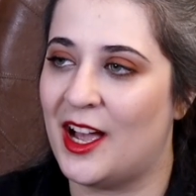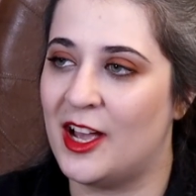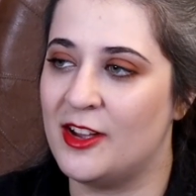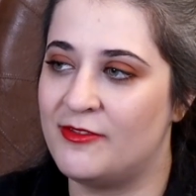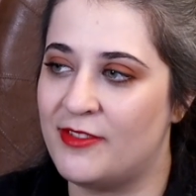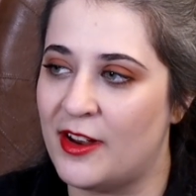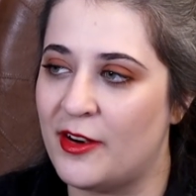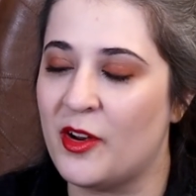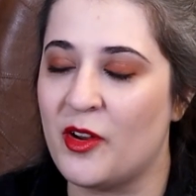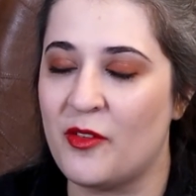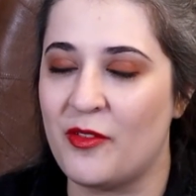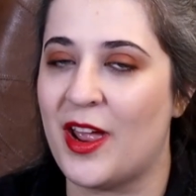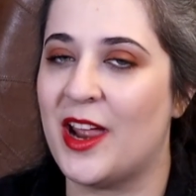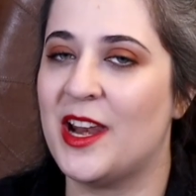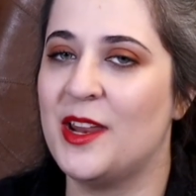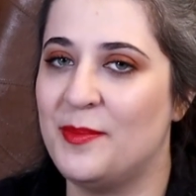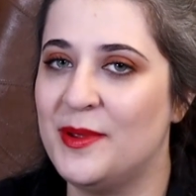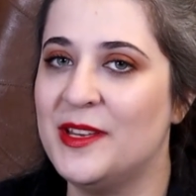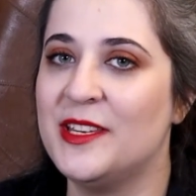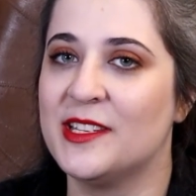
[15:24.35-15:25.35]
I've very
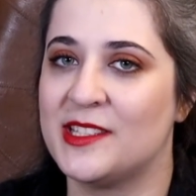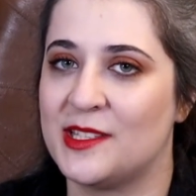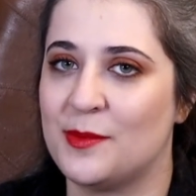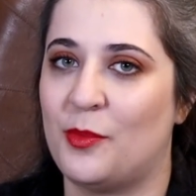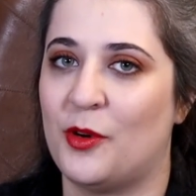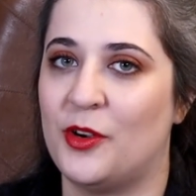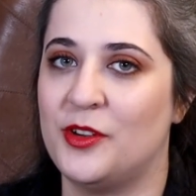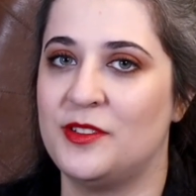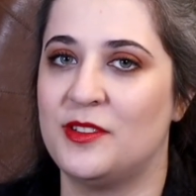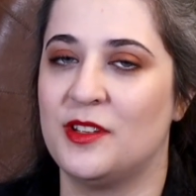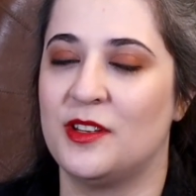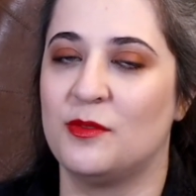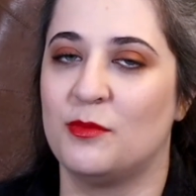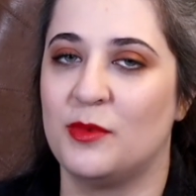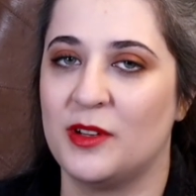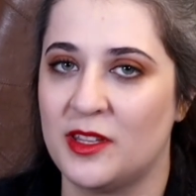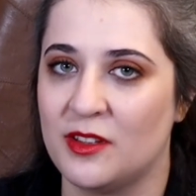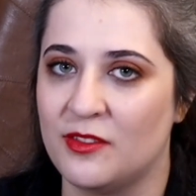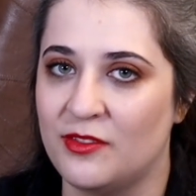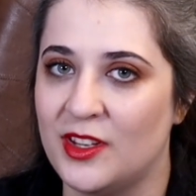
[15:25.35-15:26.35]
rarely been disappointed
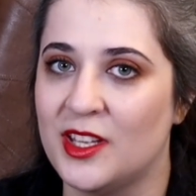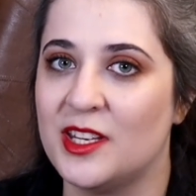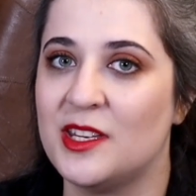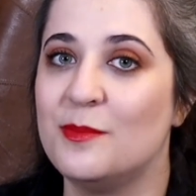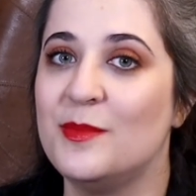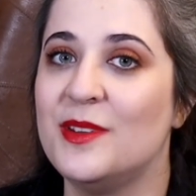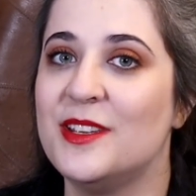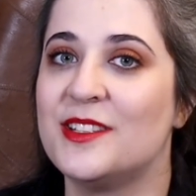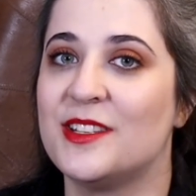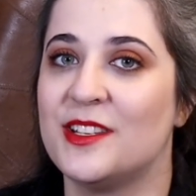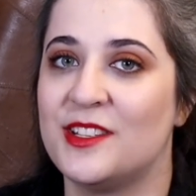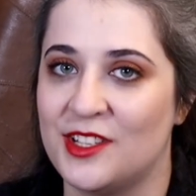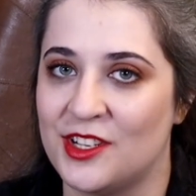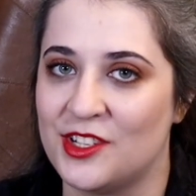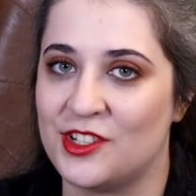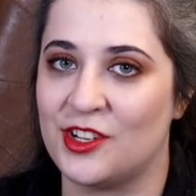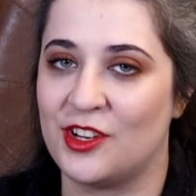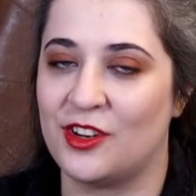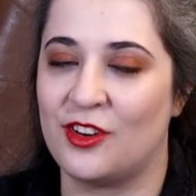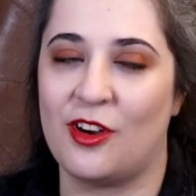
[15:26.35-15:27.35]
with a Vietnamese
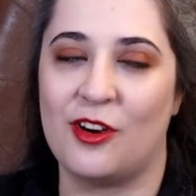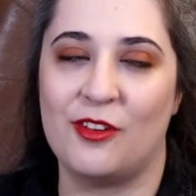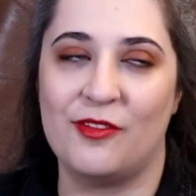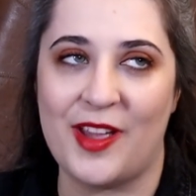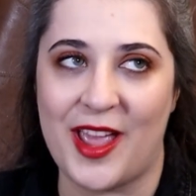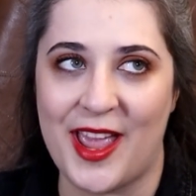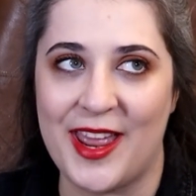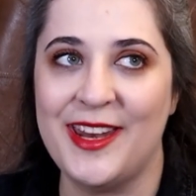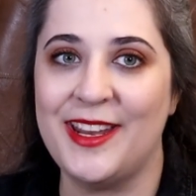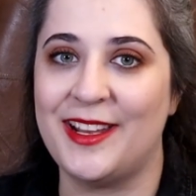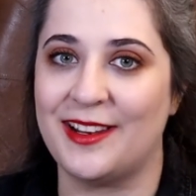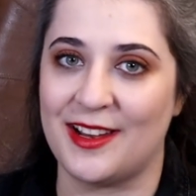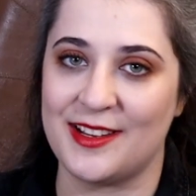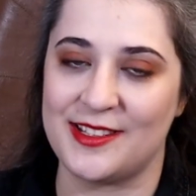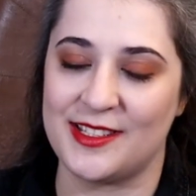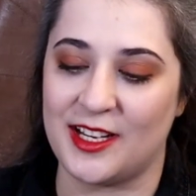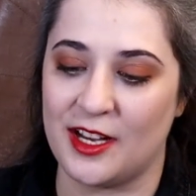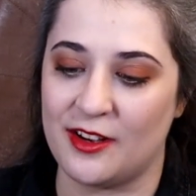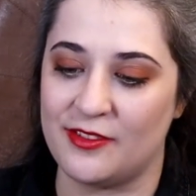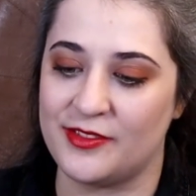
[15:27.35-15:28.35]
edition of any
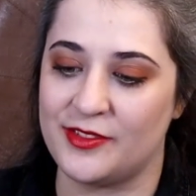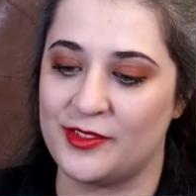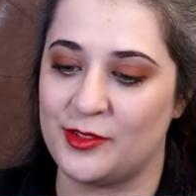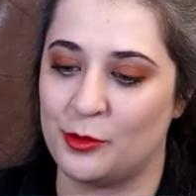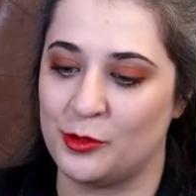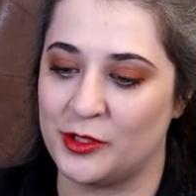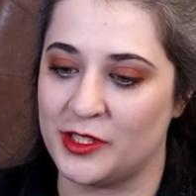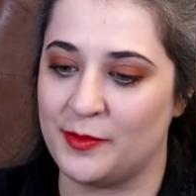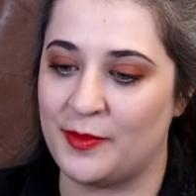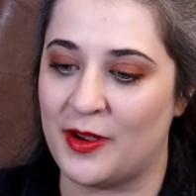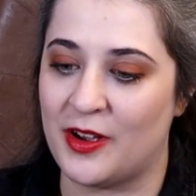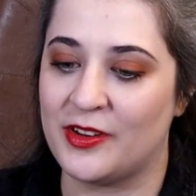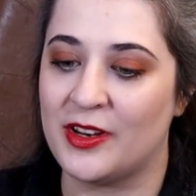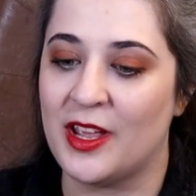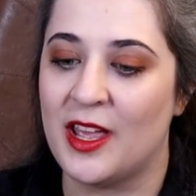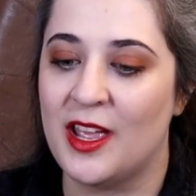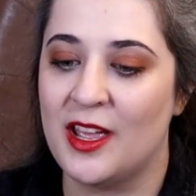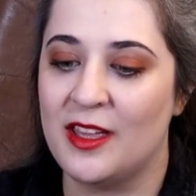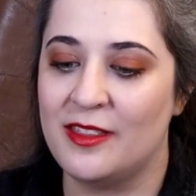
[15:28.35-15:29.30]
classic I've talked about.